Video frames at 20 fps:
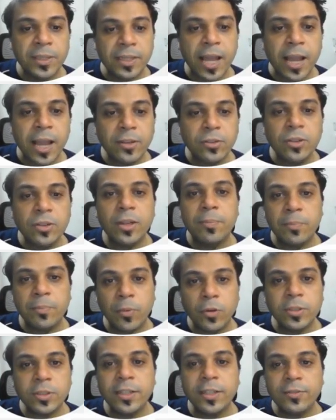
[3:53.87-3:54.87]
there's actually a
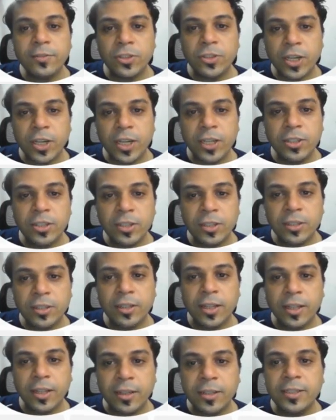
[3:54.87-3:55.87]
positive change
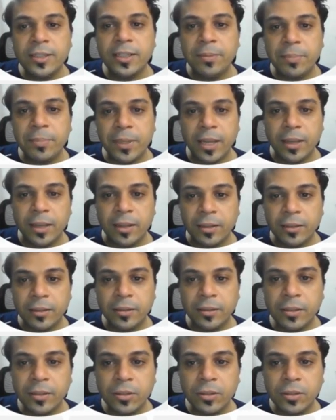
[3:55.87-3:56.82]
in the CPA.